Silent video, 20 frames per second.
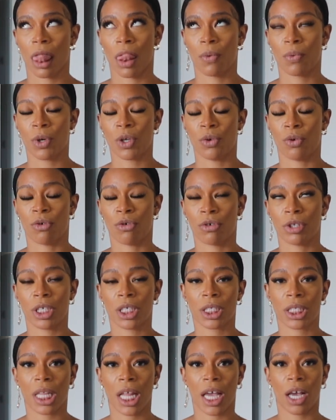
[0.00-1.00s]
what do you call
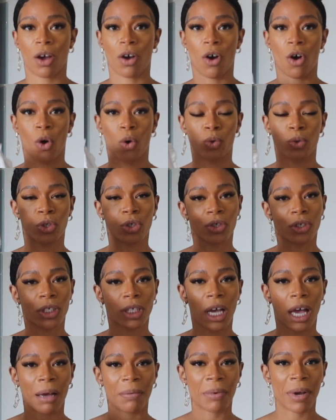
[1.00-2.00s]
this, like halter
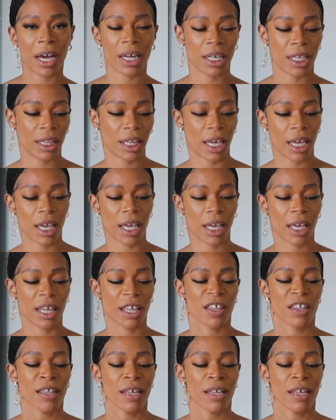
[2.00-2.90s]
top kind of thing,